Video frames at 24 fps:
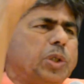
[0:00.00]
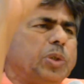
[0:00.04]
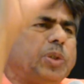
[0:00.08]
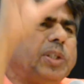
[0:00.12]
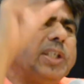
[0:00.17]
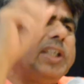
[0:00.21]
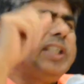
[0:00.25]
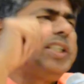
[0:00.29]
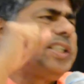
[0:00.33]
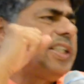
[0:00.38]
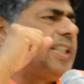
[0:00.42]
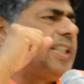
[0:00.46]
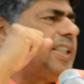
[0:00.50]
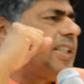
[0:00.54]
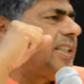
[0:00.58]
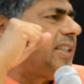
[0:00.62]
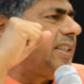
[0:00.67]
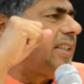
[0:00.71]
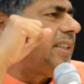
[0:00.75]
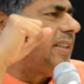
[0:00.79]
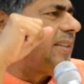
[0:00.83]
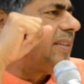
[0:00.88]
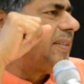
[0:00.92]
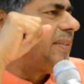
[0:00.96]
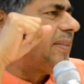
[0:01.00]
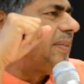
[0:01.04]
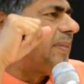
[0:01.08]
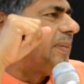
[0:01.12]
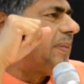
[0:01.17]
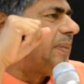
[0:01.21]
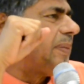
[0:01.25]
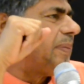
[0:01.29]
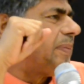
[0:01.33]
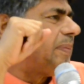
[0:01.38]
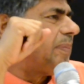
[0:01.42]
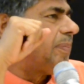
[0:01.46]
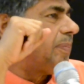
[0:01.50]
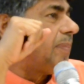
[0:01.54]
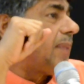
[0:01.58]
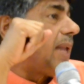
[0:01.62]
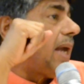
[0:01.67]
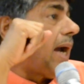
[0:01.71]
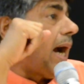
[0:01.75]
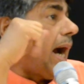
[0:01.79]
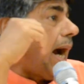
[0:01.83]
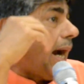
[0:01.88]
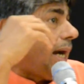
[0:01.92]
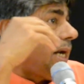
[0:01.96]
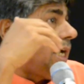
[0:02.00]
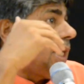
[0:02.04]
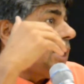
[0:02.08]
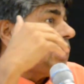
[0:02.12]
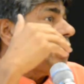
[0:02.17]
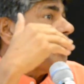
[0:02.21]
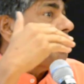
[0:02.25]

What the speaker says: to change anything unless